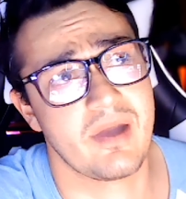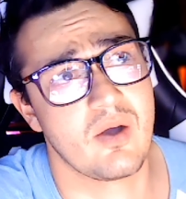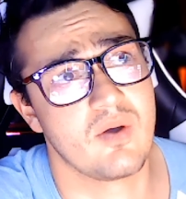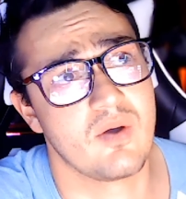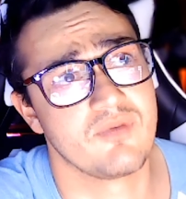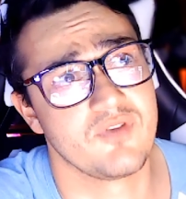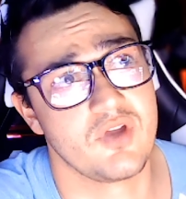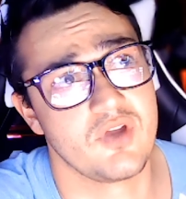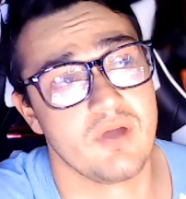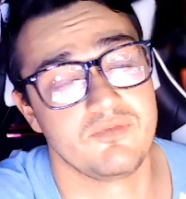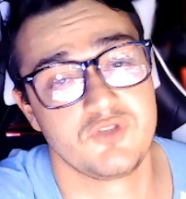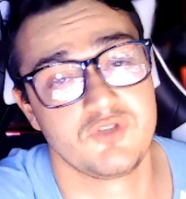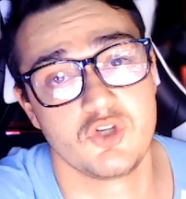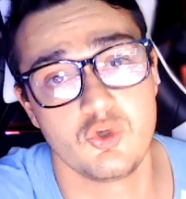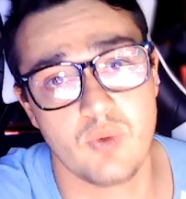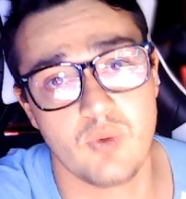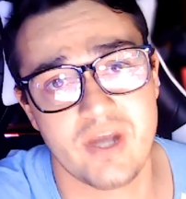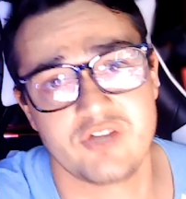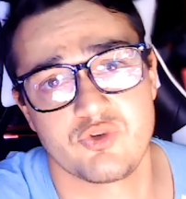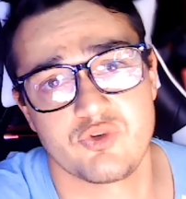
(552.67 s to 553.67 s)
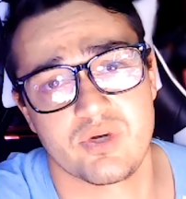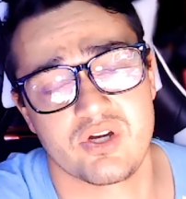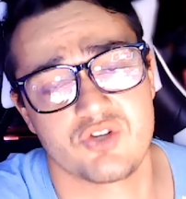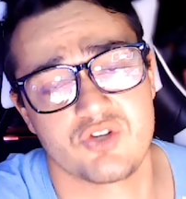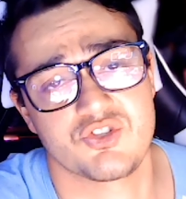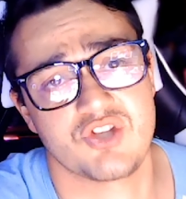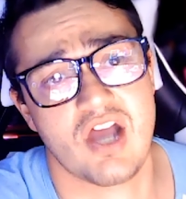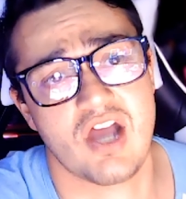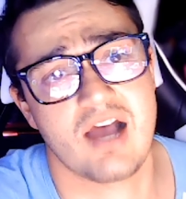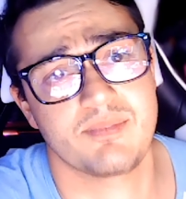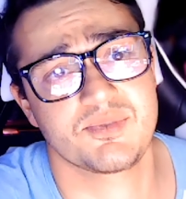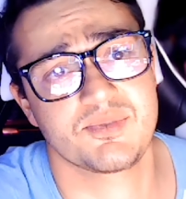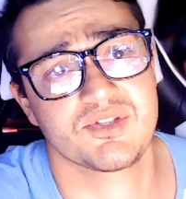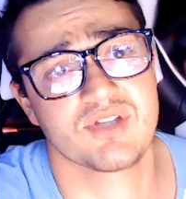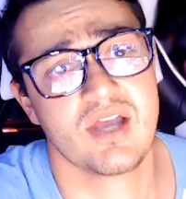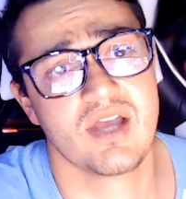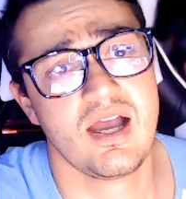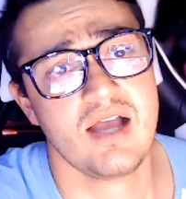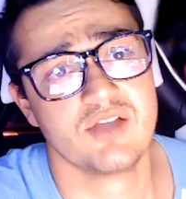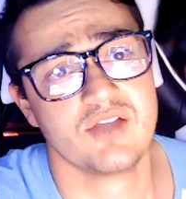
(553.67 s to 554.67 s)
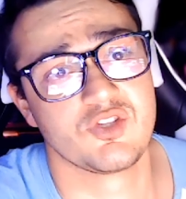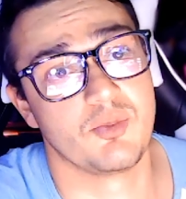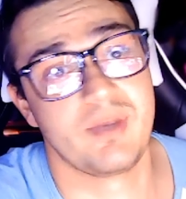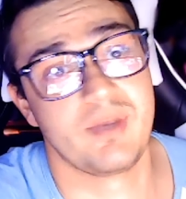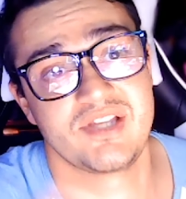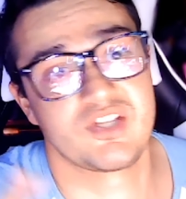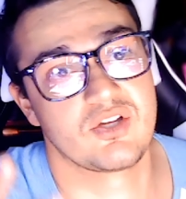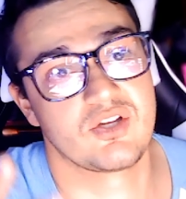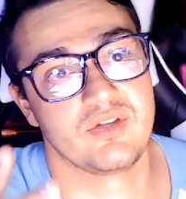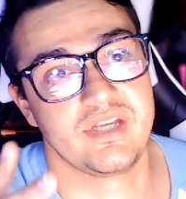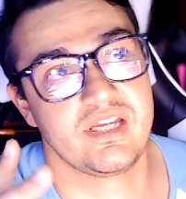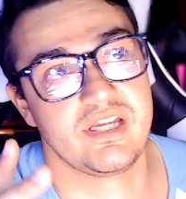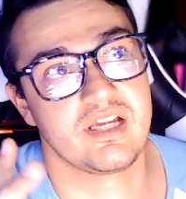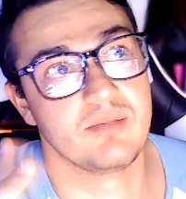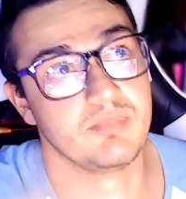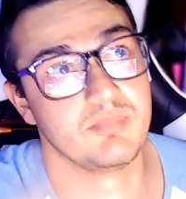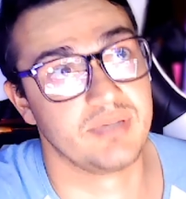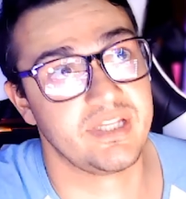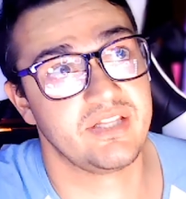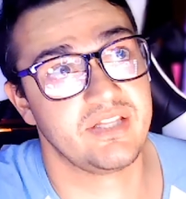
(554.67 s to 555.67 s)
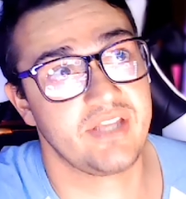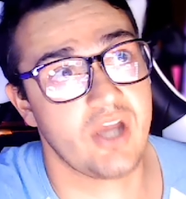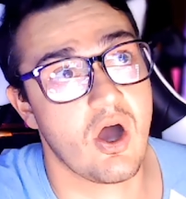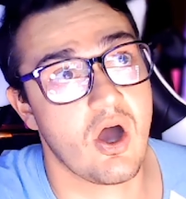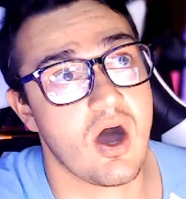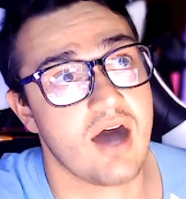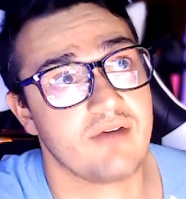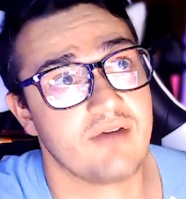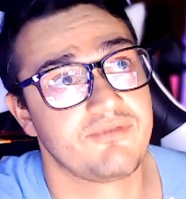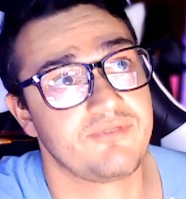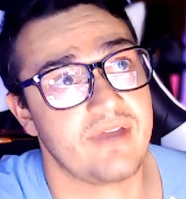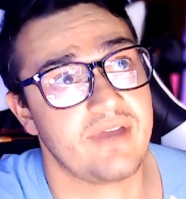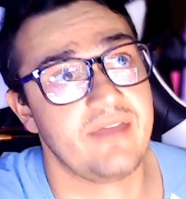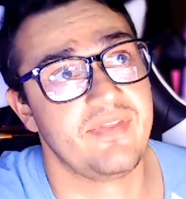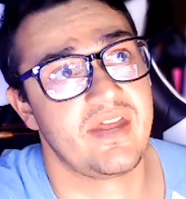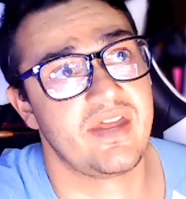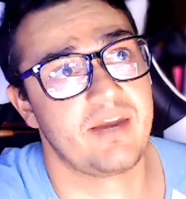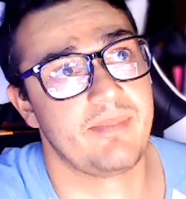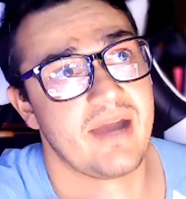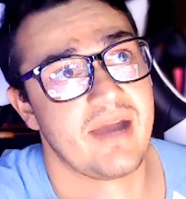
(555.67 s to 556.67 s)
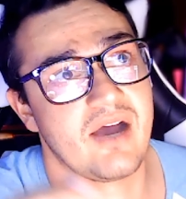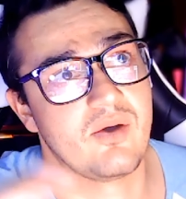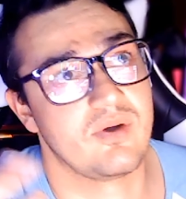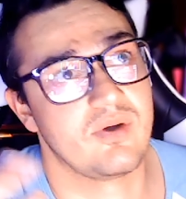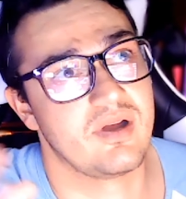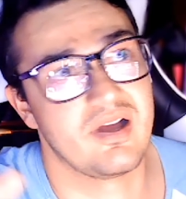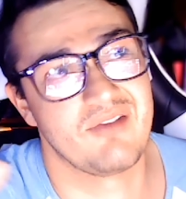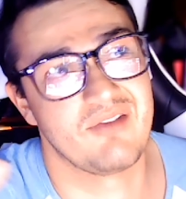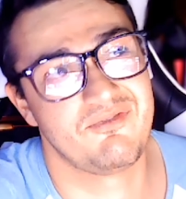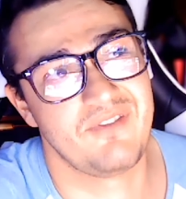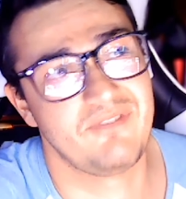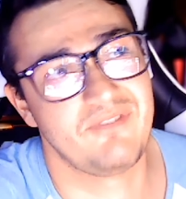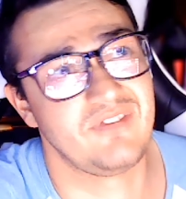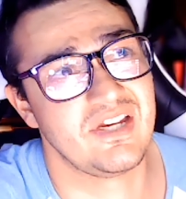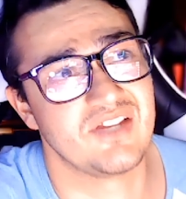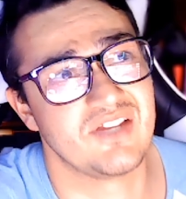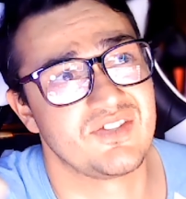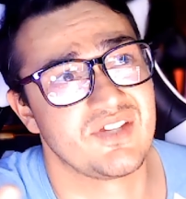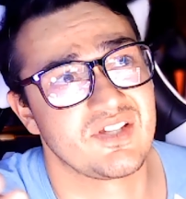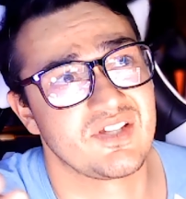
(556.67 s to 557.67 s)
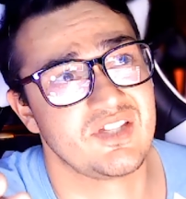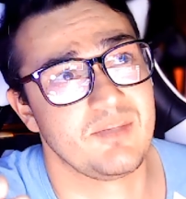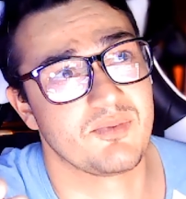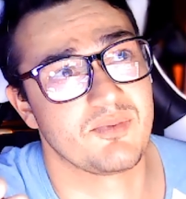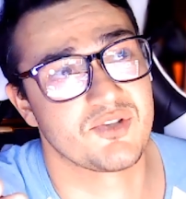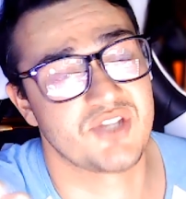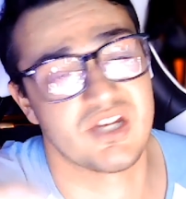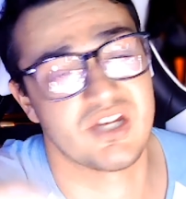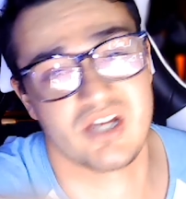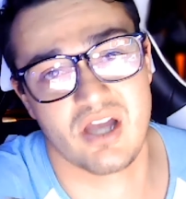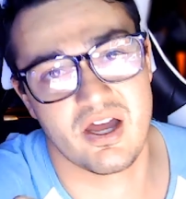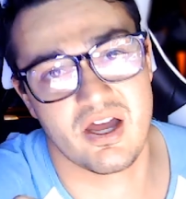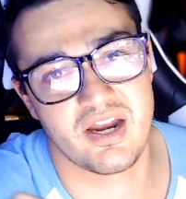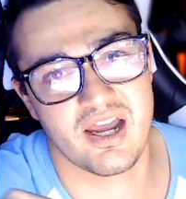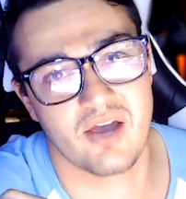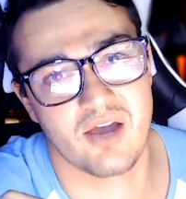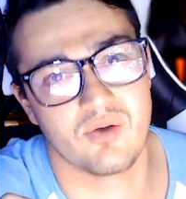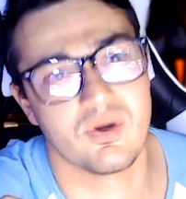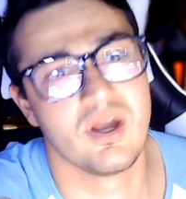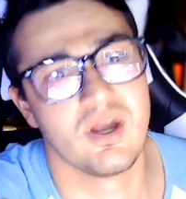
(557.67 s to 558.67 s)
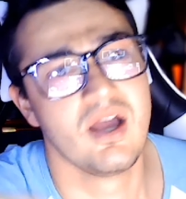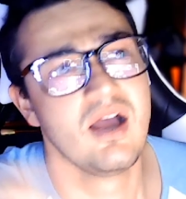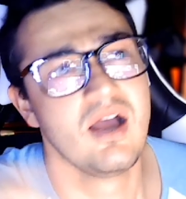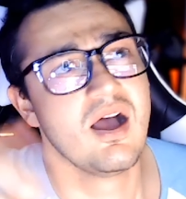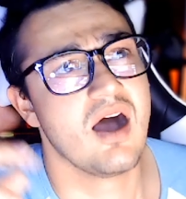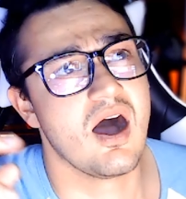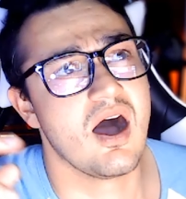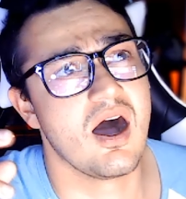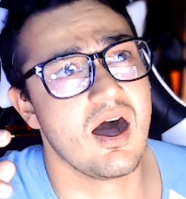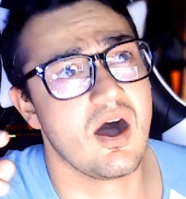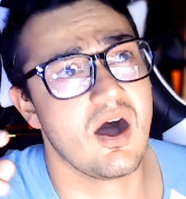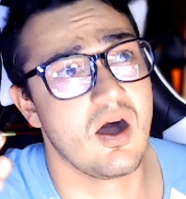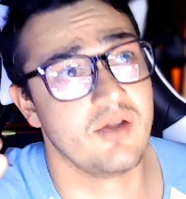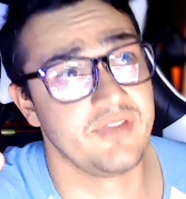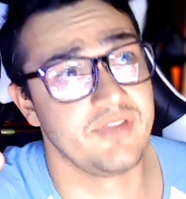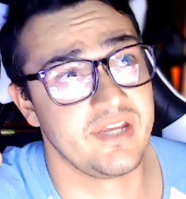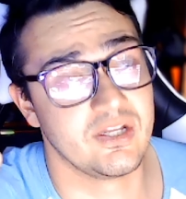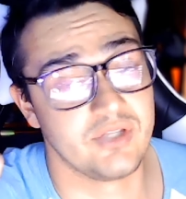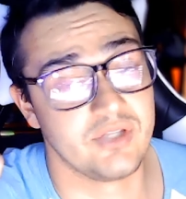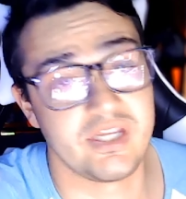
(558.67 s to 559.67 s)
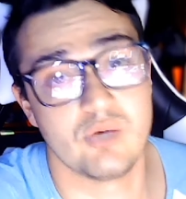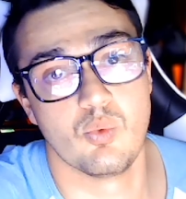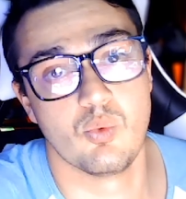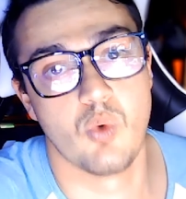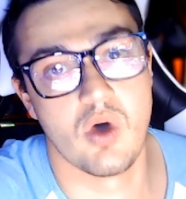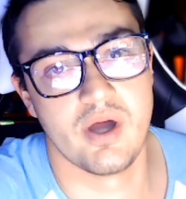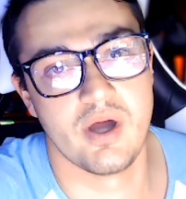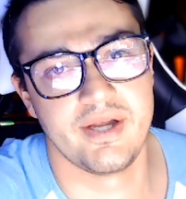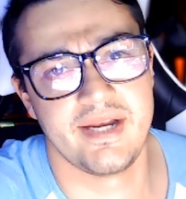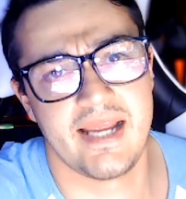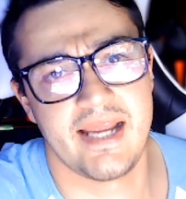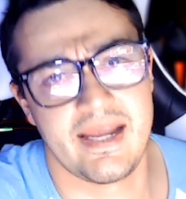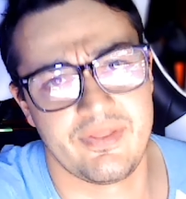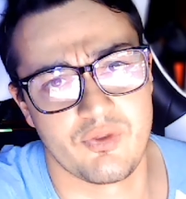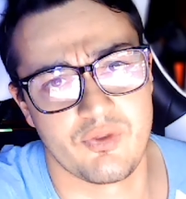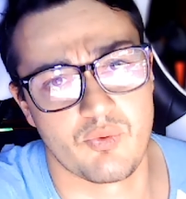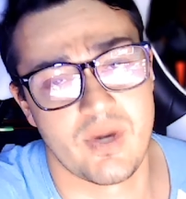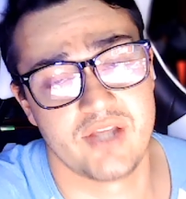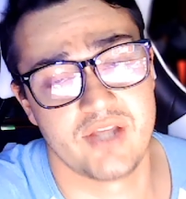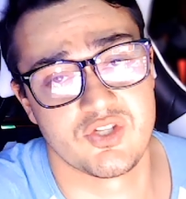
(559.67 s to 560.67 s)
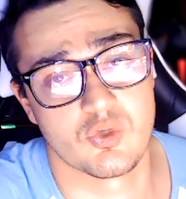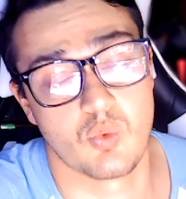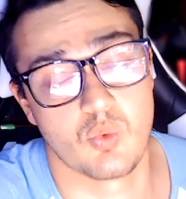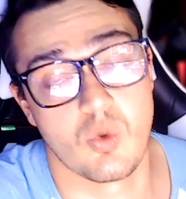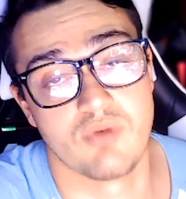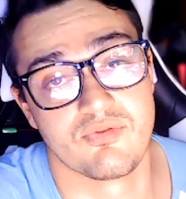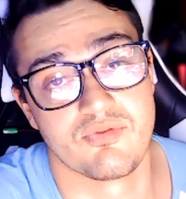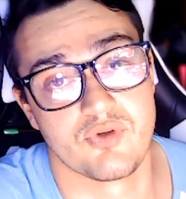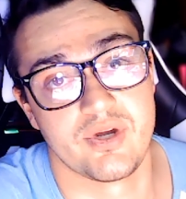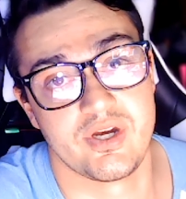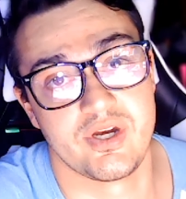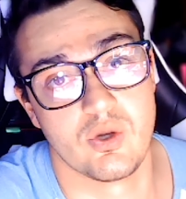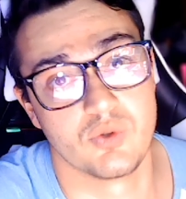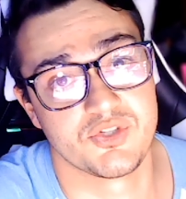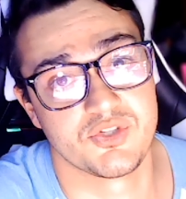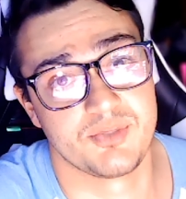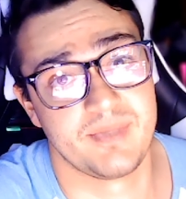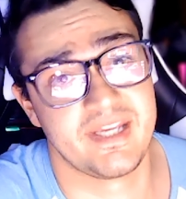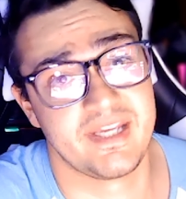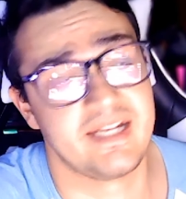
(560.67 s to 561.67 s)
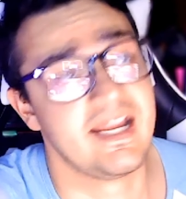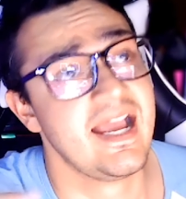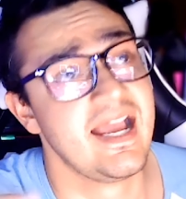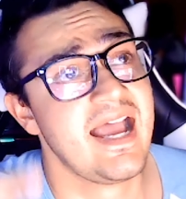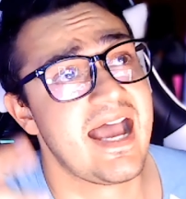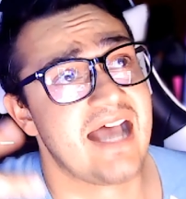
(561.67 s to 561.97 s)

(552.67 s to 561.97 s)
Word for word: However, you have 2-way trigger stops, so basically completely off, and then about a 50 to 60% cutout on the Elite 1 and the Razer Wolverine Ultimate,